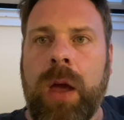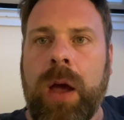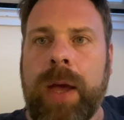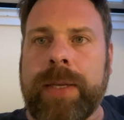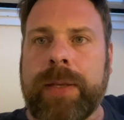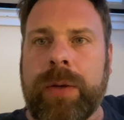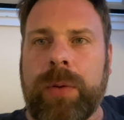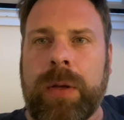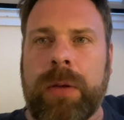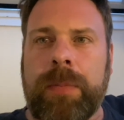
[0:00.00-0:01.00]
Hi, so
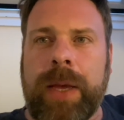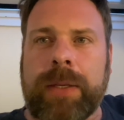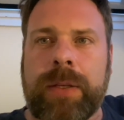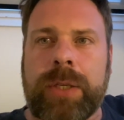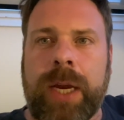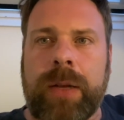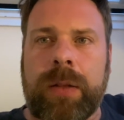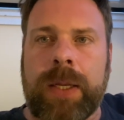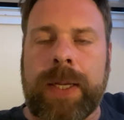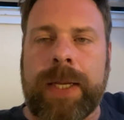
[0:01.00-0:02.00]
welcome back to the
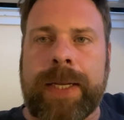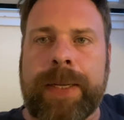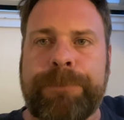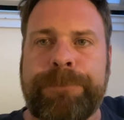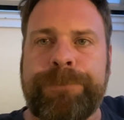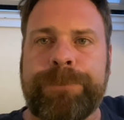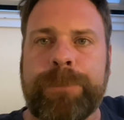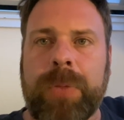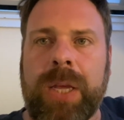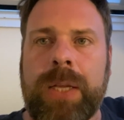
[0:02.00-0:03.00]
channel.
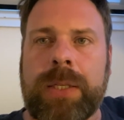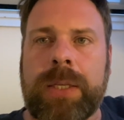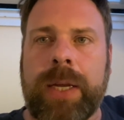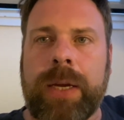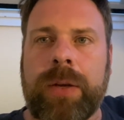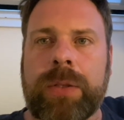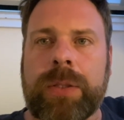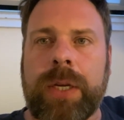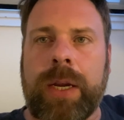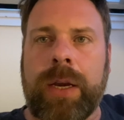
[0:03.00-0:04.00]
It's now
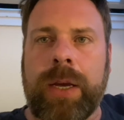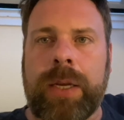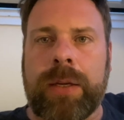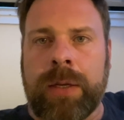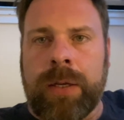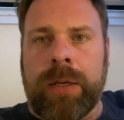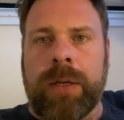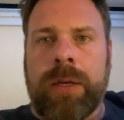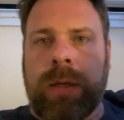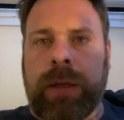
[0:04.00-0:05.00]
Sunday night.
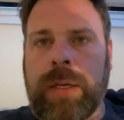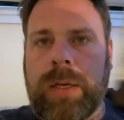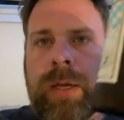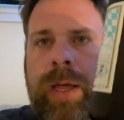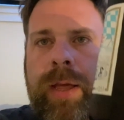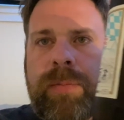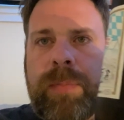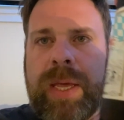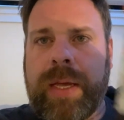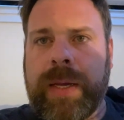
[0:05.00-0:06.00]
I have a
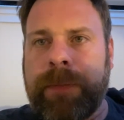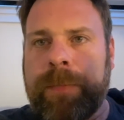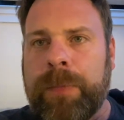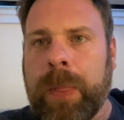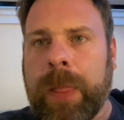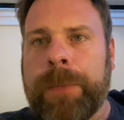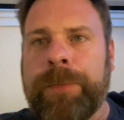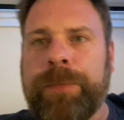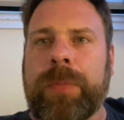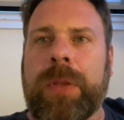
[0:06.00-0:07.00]
beer
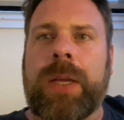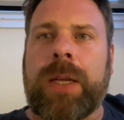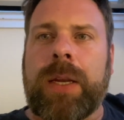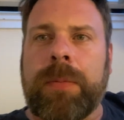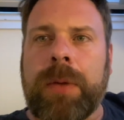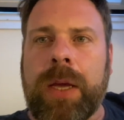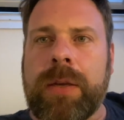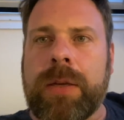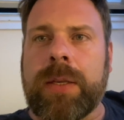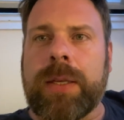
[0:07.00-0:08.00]
and I'm going
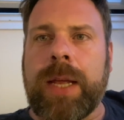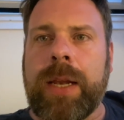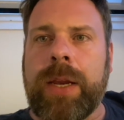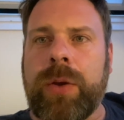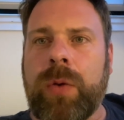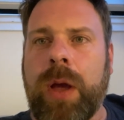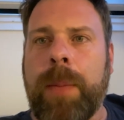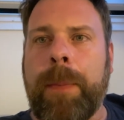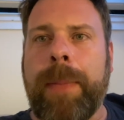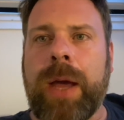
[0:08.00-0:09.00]
to tell you
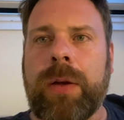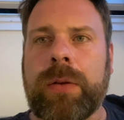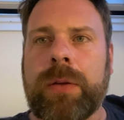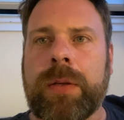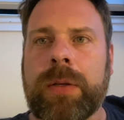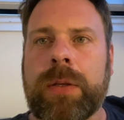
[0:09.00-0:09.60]
about